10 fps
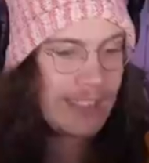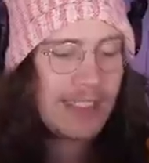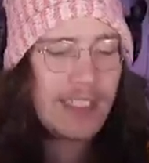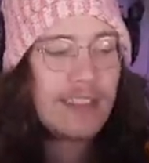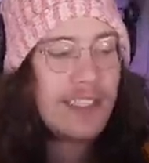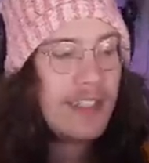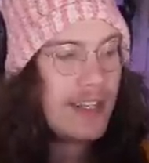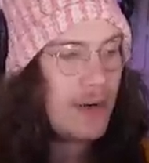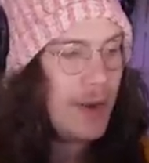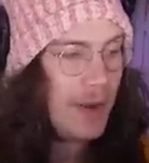I still didn't
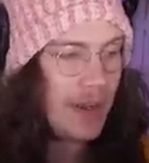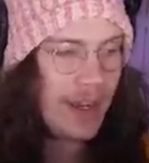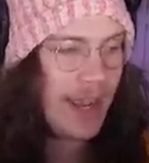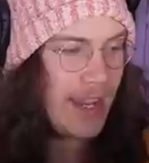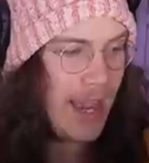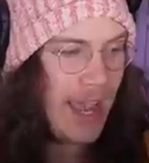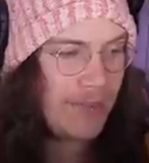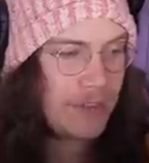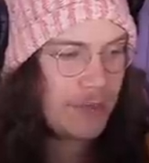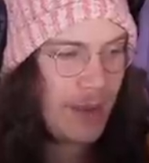equip. Okay, I
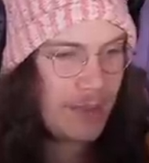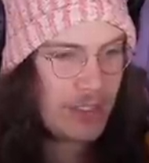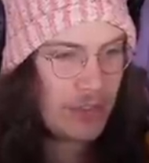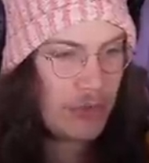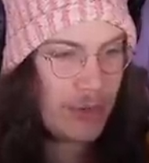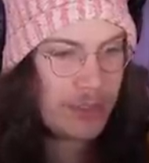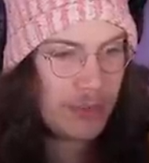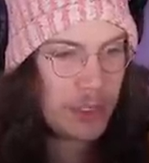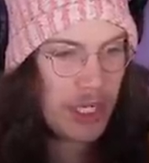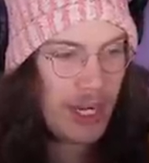have to remember to equip
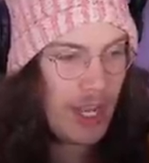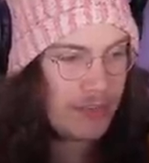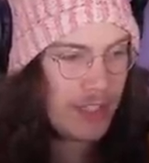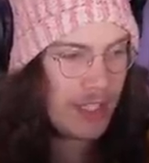some shit after